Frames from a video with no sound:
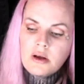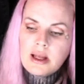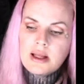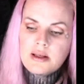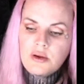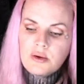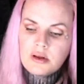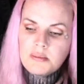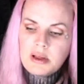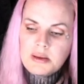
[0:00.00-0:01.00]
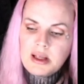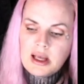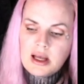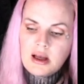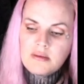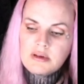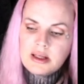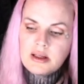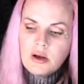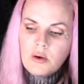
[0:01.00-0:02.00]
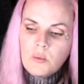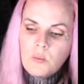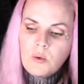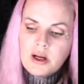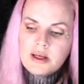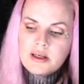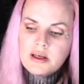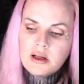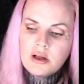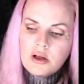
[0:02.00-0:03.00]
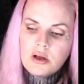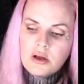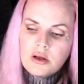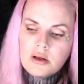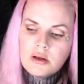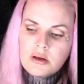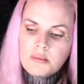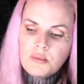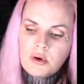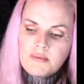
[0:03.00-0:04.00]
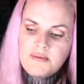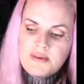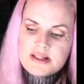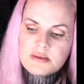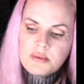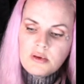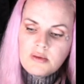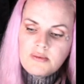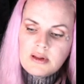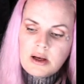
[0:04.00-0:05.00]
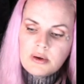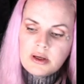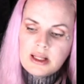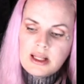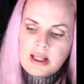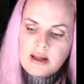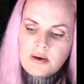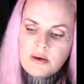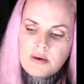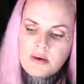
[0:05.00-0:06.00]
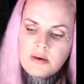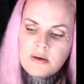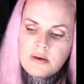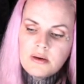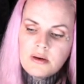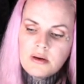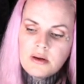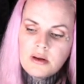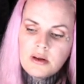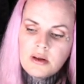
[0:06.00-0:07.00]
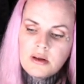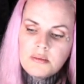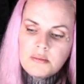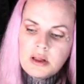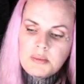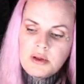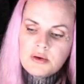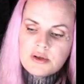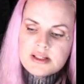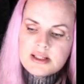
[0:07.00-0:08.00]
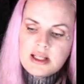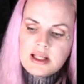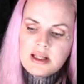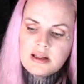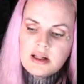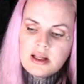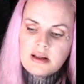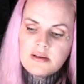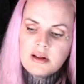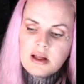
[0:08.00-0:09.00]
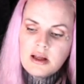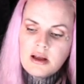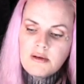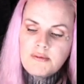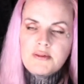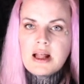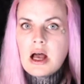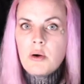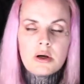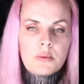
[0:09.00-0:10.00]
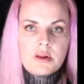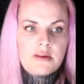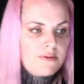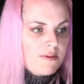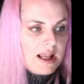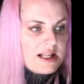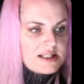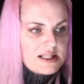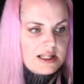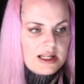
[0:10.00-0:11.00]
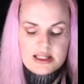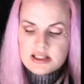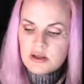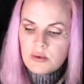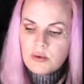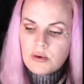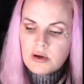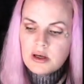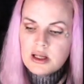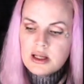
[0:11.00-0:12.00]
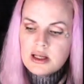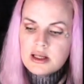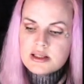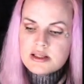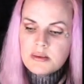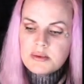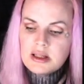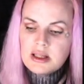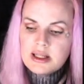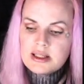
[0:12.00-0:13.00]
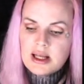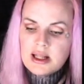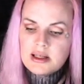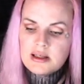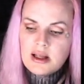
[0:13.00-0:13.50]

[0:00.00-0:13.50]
and you can maybe have like one more visible flower here. Maybe you're seeing like a flower with a face in it or something like that.